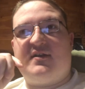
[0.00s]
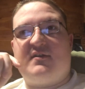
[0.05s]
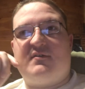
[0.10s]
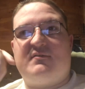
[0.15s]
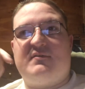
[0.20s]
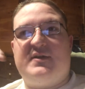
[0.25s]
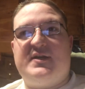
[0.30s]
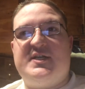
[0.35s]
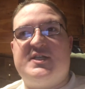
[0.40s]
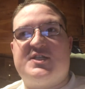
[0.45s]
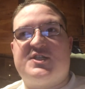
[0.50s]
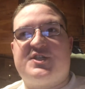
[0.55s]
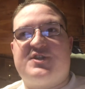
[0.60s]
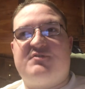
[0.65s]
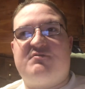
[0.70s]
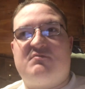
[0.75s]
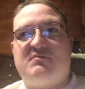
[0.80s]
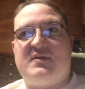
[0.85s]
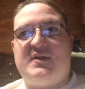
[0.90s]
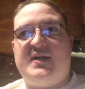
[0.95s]

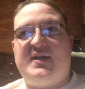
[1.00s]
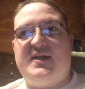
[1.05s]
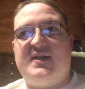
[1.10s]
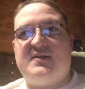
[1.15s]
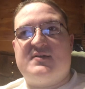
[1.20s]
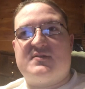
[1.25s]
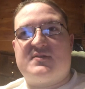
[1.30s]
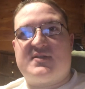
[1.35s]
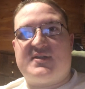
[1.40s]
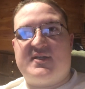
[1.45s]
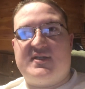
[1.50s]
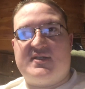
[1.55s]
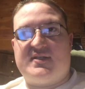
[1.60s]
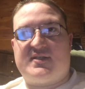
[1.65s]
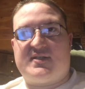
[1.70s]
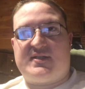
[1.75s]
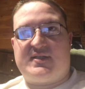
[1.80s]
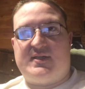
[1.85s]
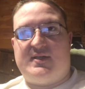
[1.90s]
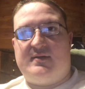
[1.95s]
Region radio
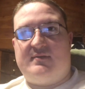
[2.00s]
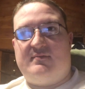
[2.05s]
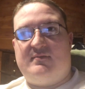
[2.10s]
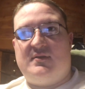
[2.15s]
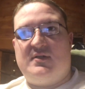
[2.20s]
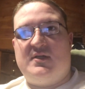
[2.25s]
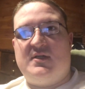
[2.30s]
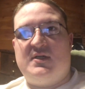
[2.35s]
system.